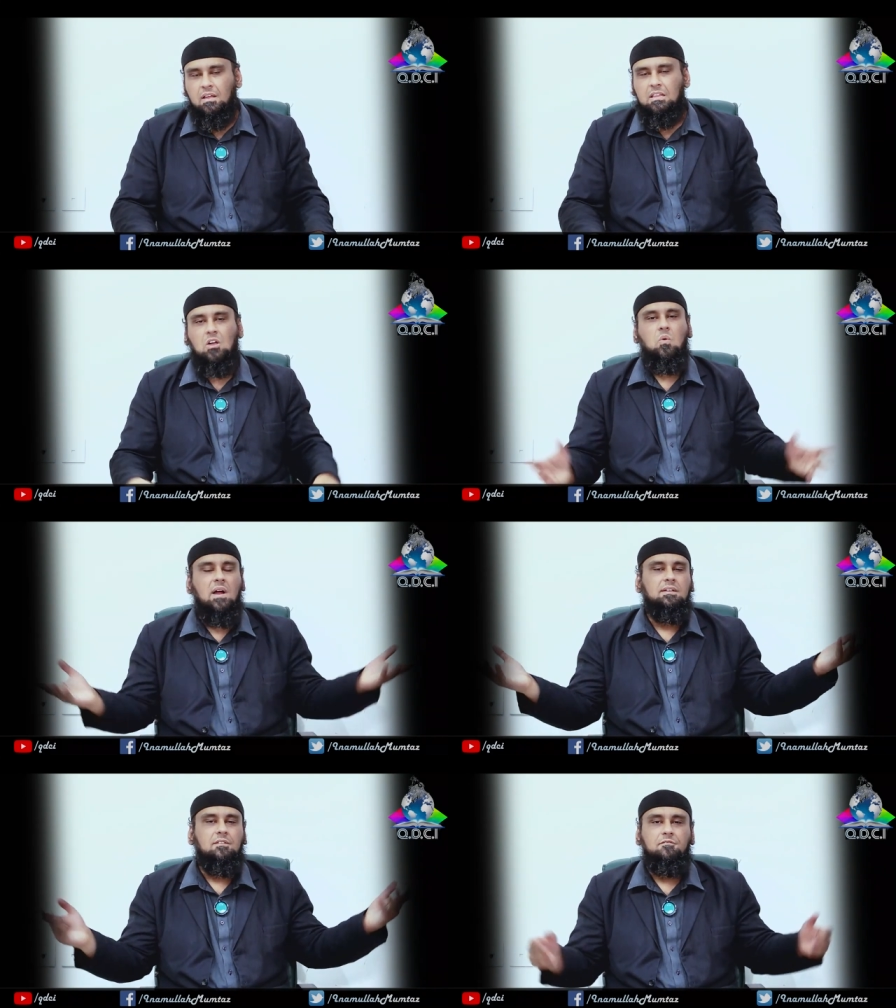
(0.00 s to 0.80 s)
the
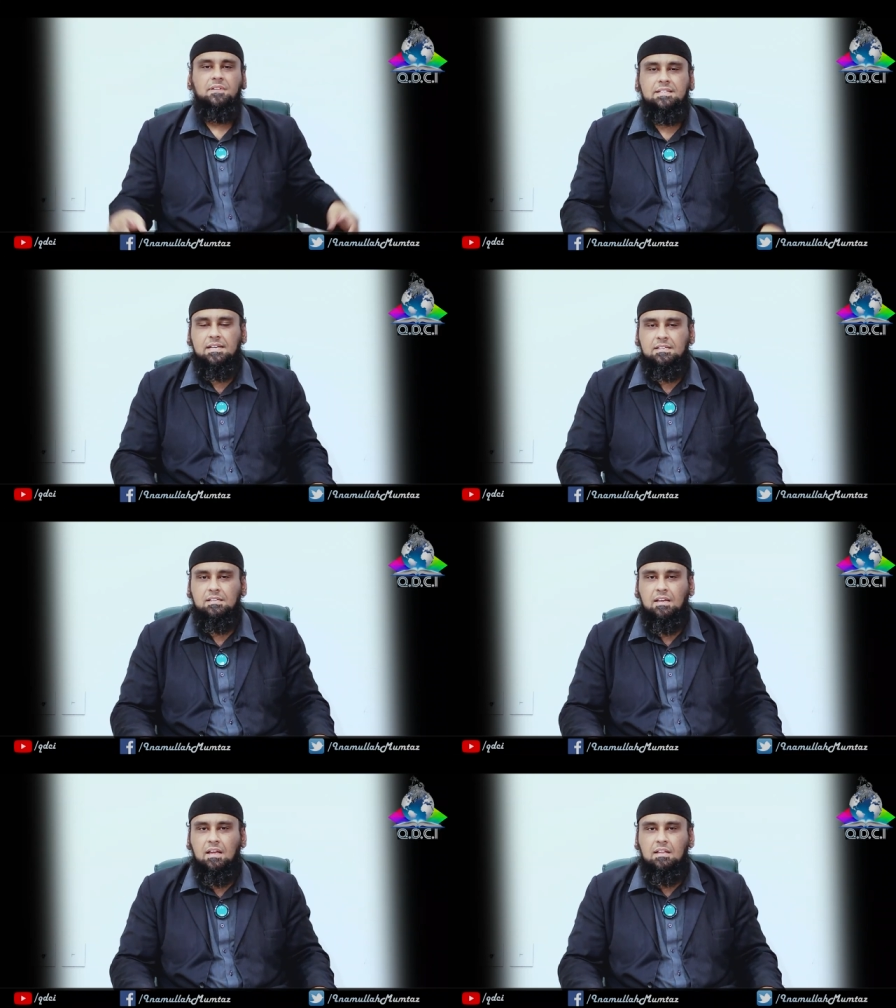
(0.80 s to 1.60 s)
quantum
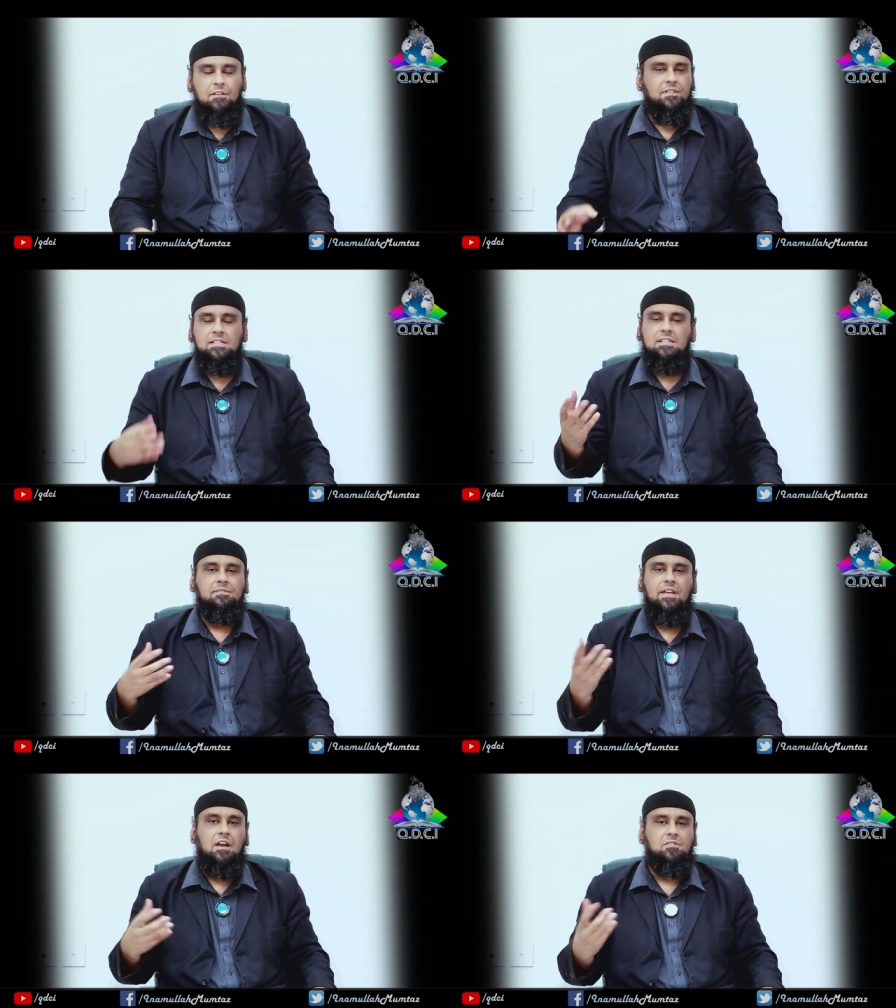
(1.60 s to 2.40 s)
physics, the
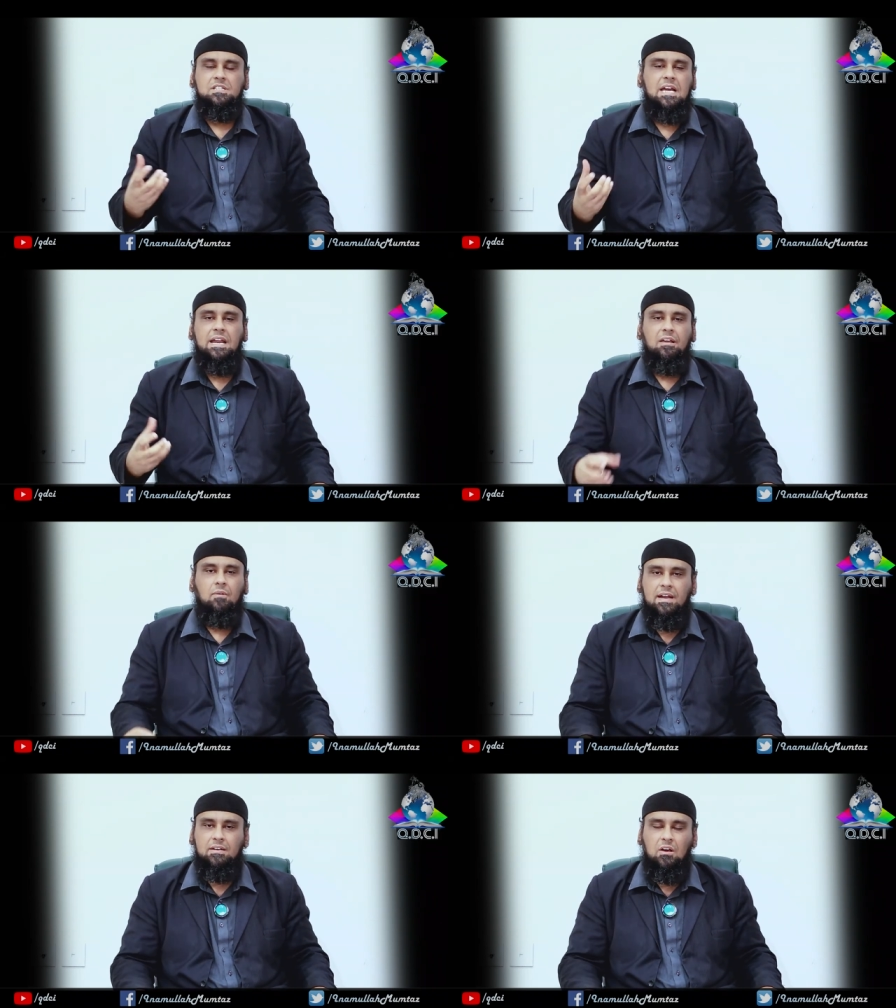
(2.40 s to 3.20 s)
physics we are studying
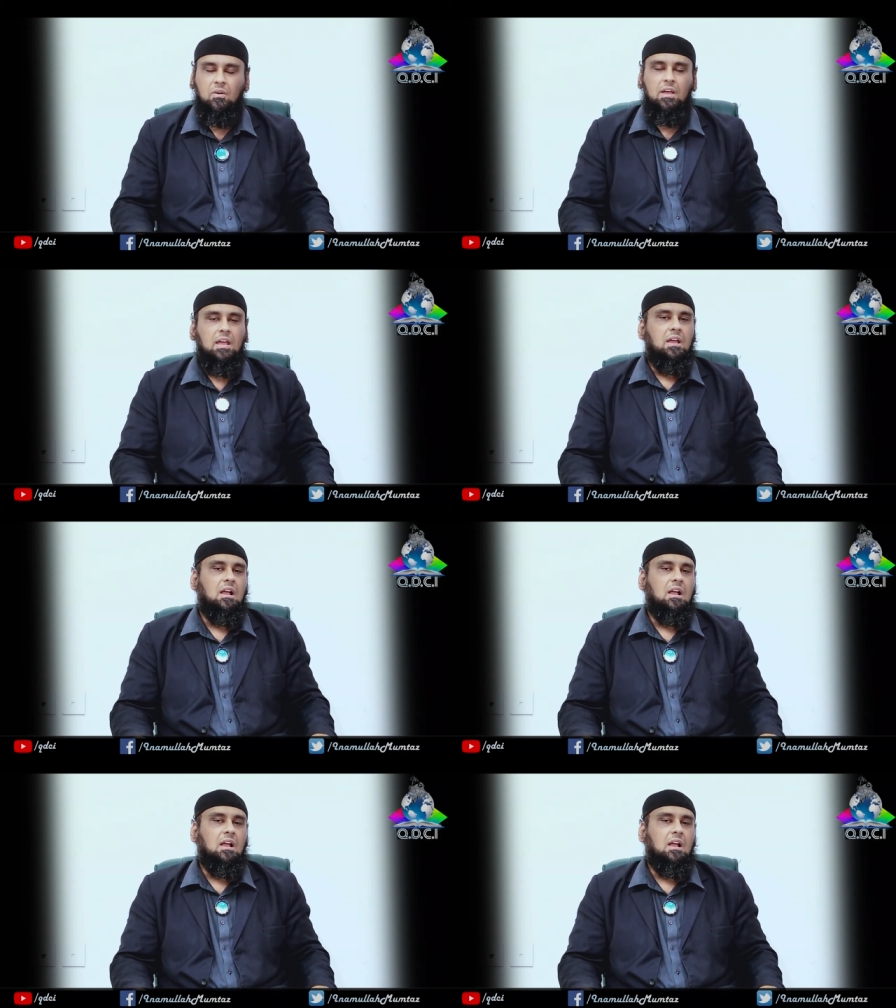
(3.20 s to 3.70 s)
right now?